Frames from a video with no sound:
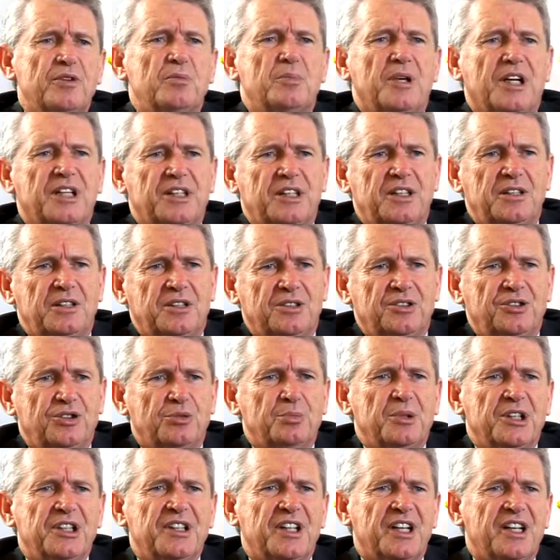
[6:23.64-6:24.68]
money because you'll
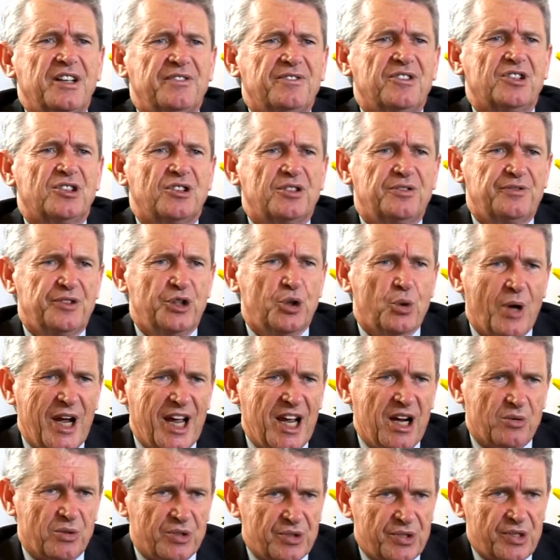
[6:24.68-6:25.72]
be there for a few
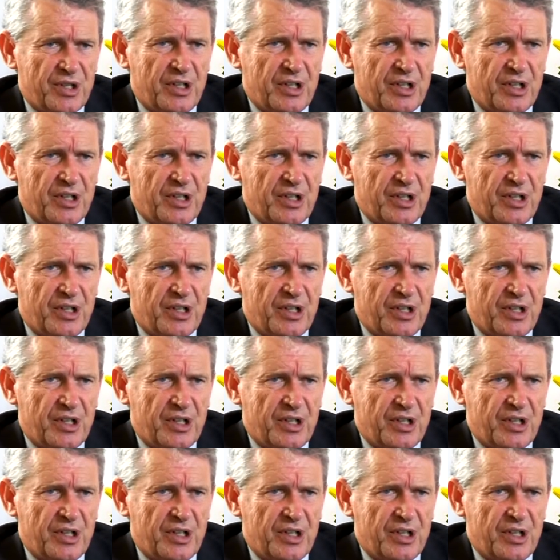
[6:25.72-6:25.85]
hours.